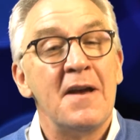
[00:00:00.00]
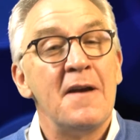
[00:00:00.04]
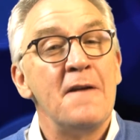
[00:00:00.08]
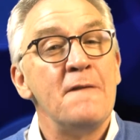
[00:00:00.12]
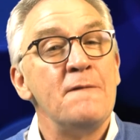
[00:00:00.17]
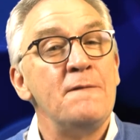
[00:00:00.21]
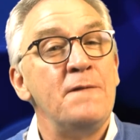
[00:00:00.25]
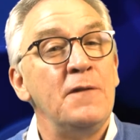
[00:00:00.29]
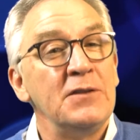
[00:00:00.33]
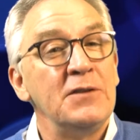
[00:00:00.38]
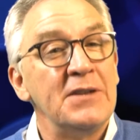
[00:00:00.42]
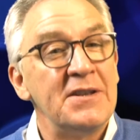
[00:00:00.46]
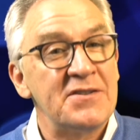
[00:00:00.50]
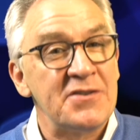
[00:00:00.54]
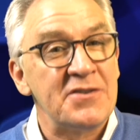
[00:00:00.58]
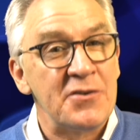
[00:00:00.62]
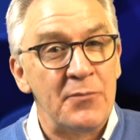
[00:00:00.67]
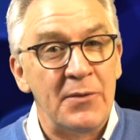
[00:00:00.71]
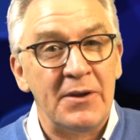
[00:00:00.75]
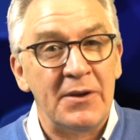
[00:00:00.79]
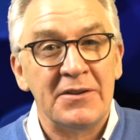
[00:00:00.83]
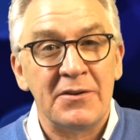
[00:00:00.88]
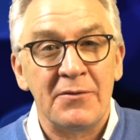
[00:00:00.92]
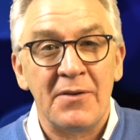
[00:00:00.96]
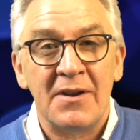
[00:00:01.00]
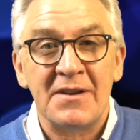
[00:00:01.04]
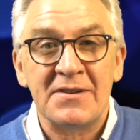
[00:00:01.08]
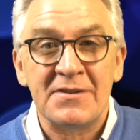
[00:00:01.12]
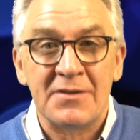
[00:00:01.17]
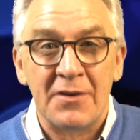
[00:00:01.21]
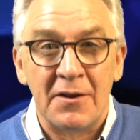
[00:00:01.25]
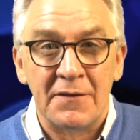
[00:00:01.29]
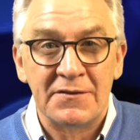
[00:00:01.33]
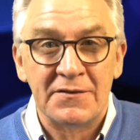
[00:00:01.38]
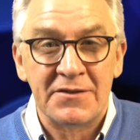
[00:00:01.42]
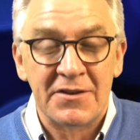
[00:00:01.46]
fully surrender
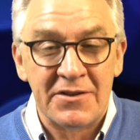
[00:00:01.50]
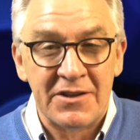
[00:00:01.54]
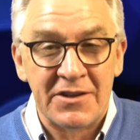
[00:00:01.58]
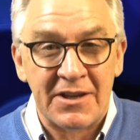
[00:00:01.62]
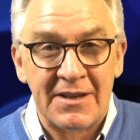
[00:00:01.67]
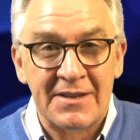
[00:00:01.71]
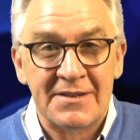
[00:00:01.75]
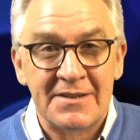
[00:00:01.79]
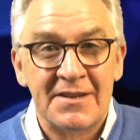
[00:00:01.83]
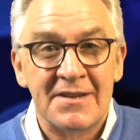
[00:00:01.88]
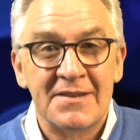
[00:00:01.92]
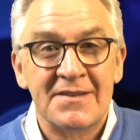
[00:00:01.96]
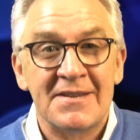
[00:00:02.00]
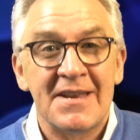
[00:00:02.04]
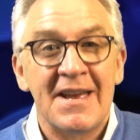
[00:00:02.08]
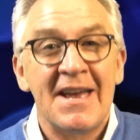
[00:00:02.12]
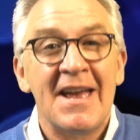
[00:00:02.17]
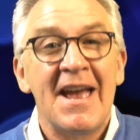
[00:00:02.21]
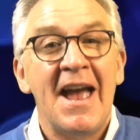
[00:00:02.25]
ourselves to Jesus,